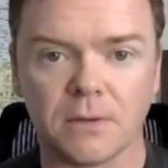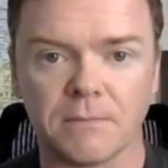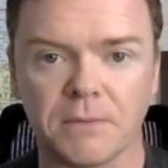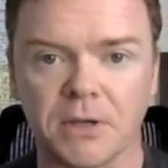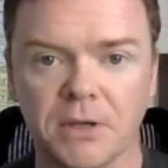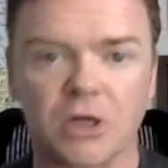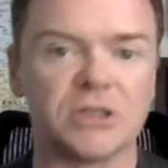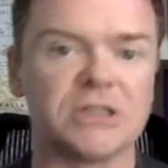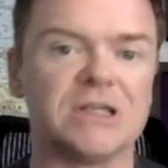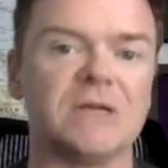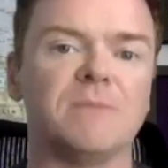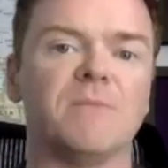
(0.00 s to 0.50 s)

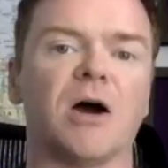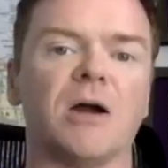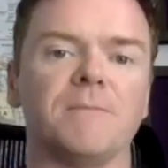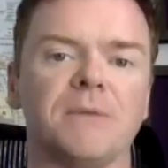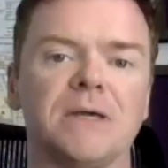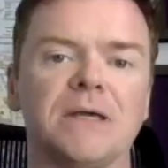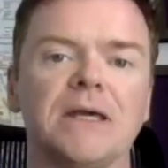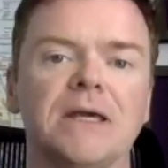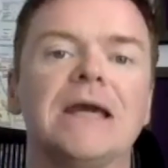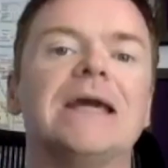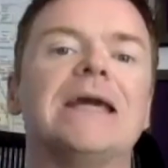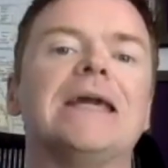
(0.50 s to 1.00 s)
because he'd
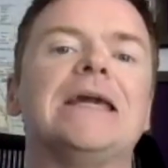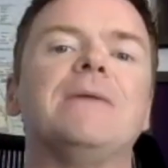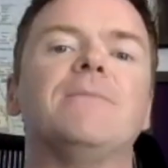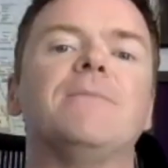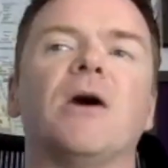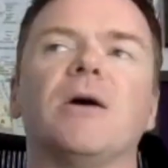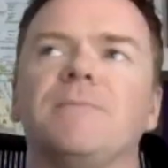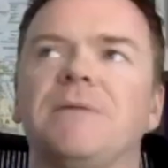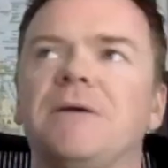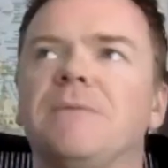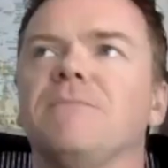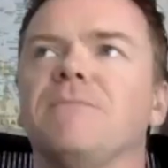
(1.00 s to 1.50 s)
be
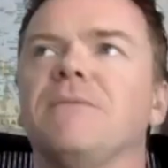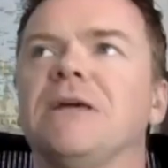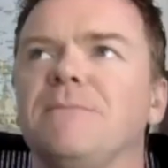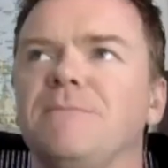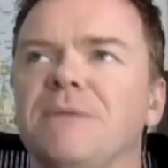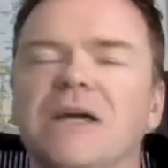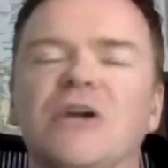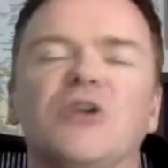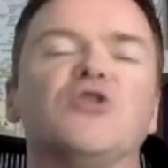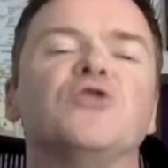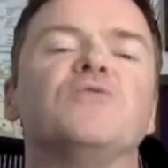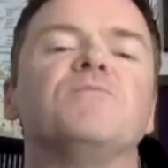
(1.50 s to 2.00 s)

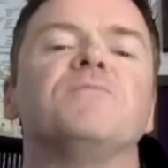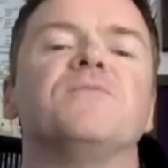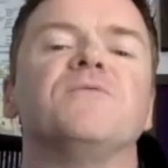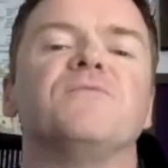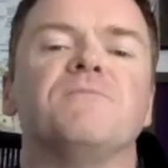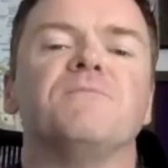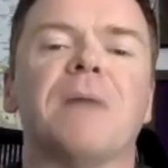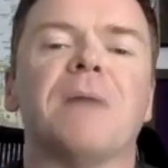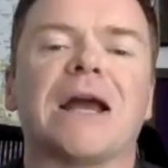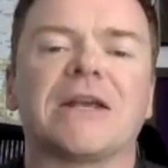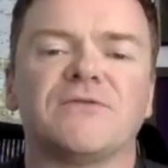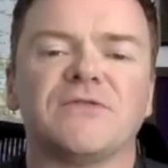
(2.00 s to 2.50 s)
a good
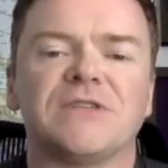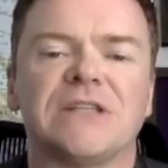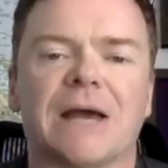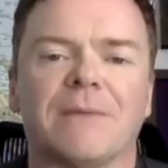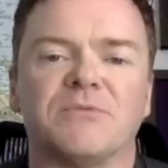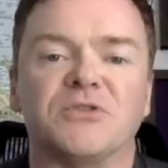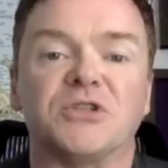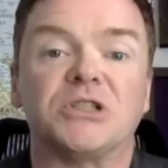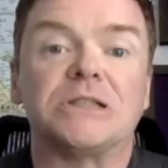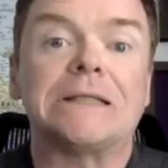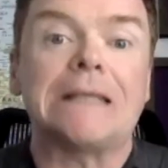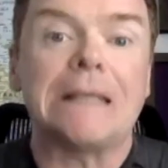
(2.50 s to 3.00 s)
Max
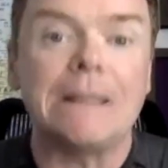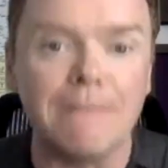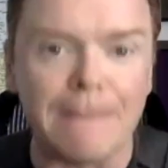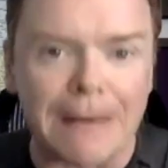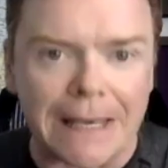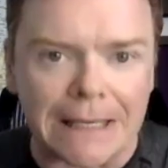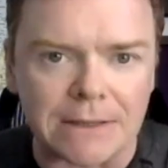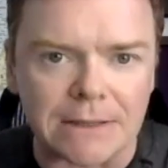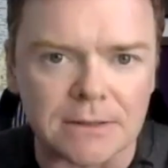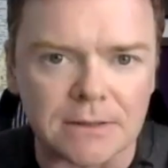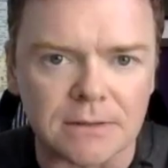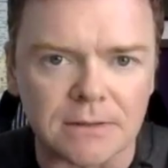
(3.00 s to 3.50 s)
Verstappen's
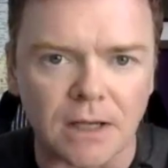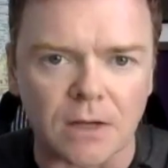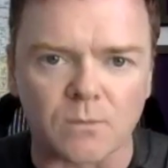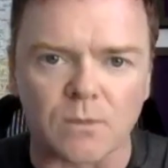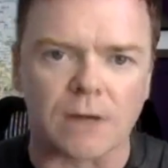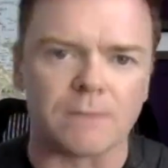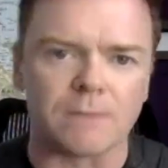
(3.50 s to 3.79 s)
teammate at Red